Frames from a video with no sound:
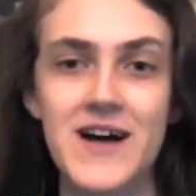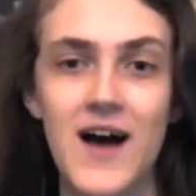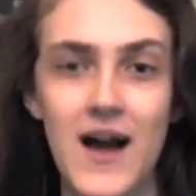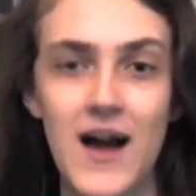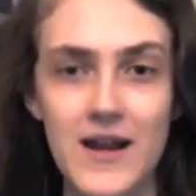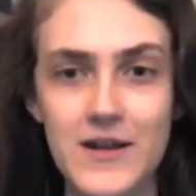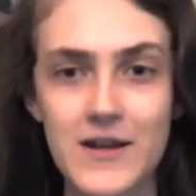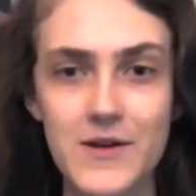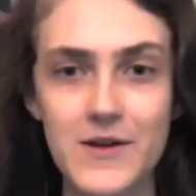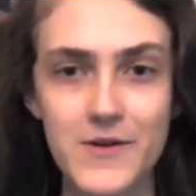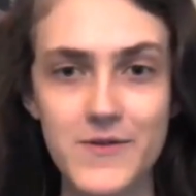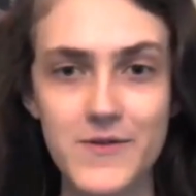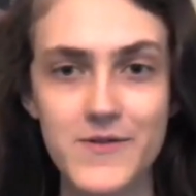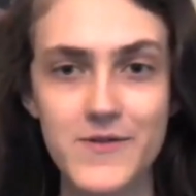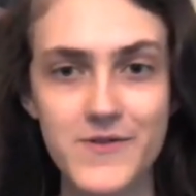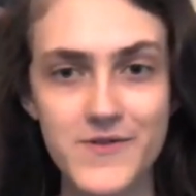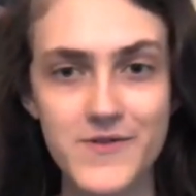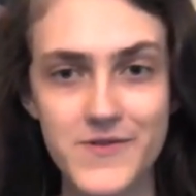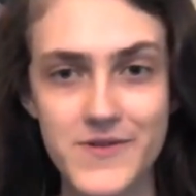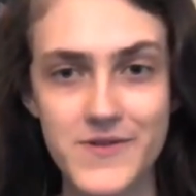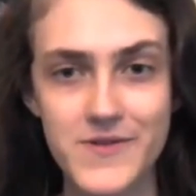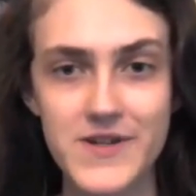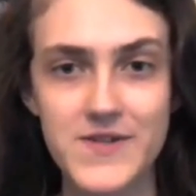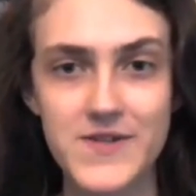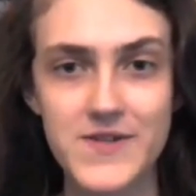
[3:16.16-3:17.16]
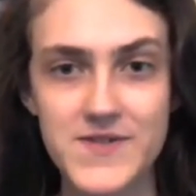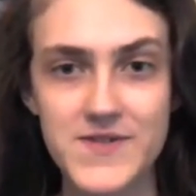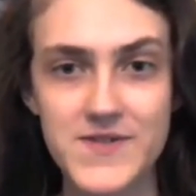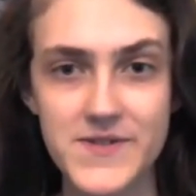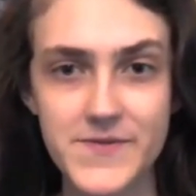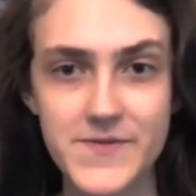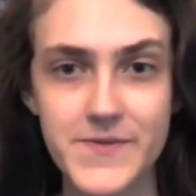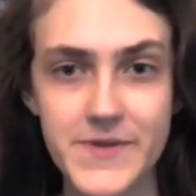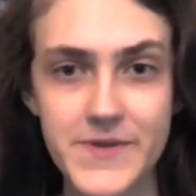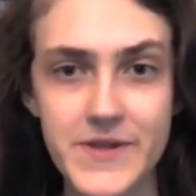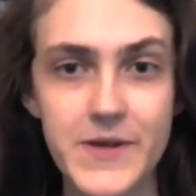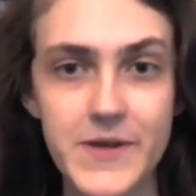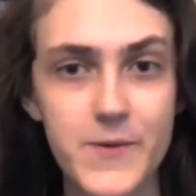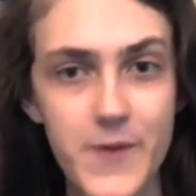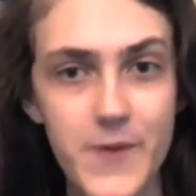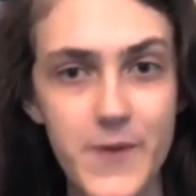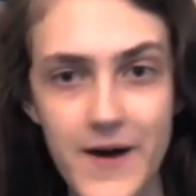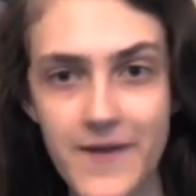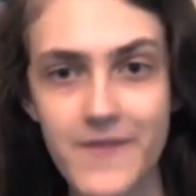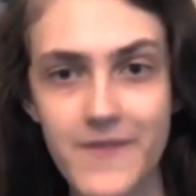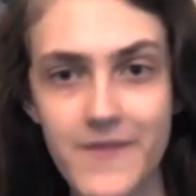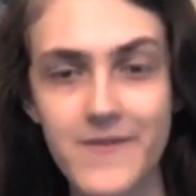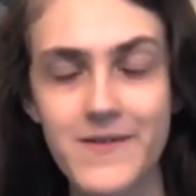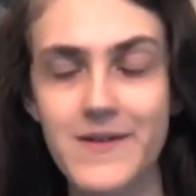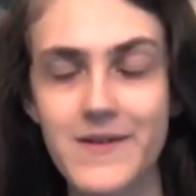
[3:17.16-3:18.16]
I know those reefs really
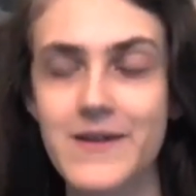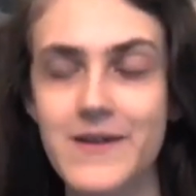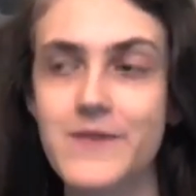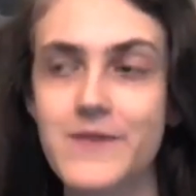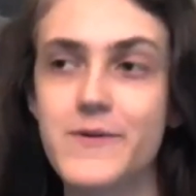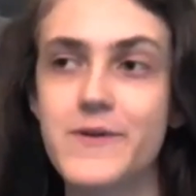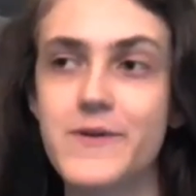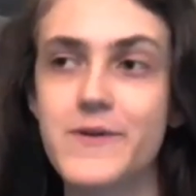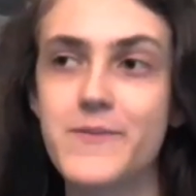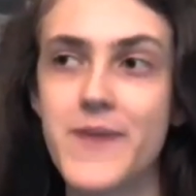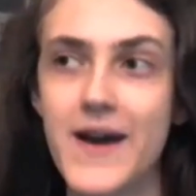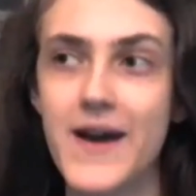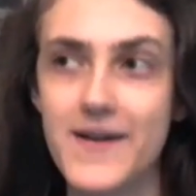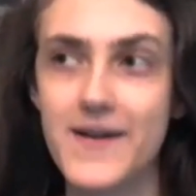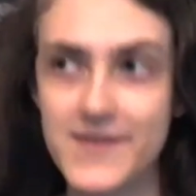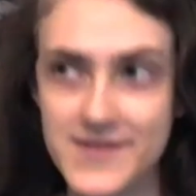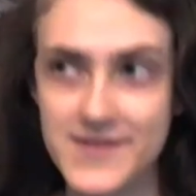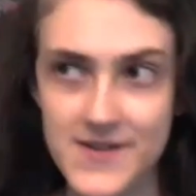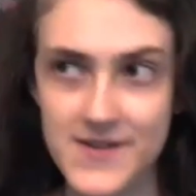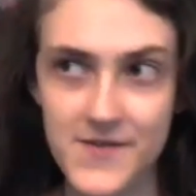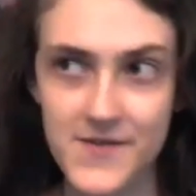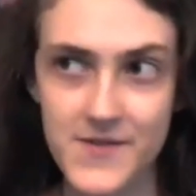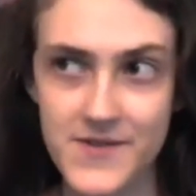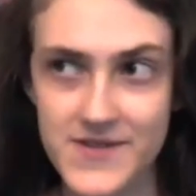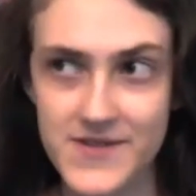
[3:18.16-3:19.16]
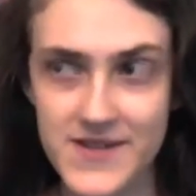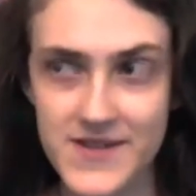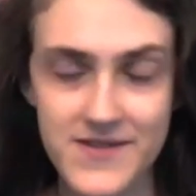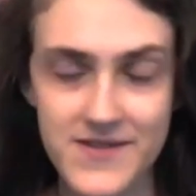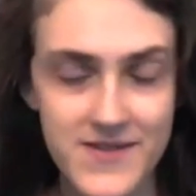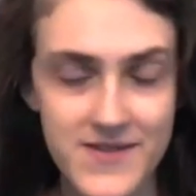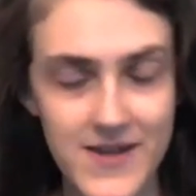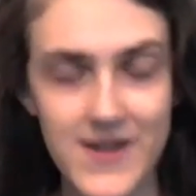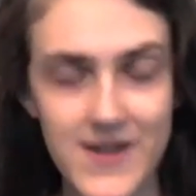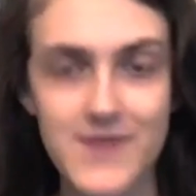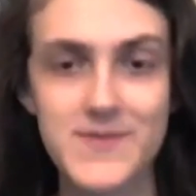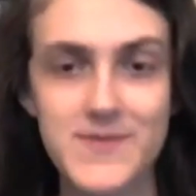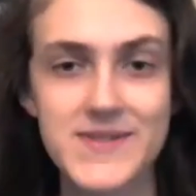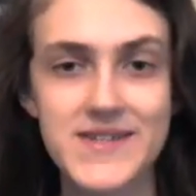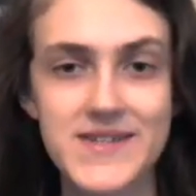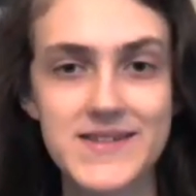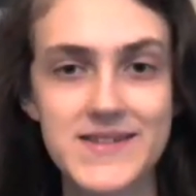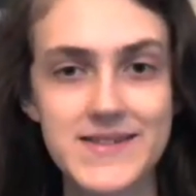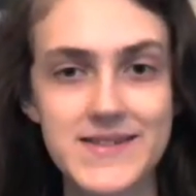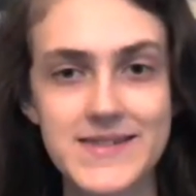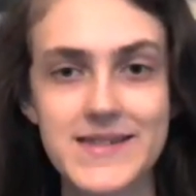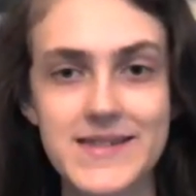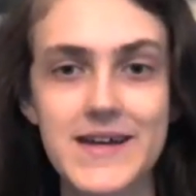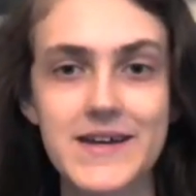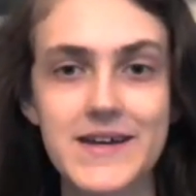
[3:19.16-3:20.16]
well. And I went back several times
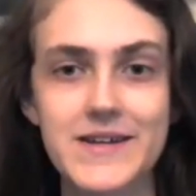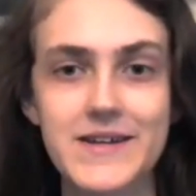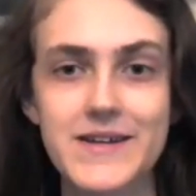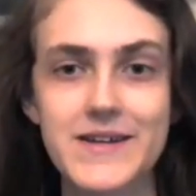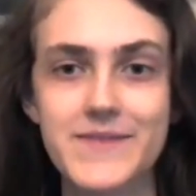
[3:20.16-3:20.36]
since then.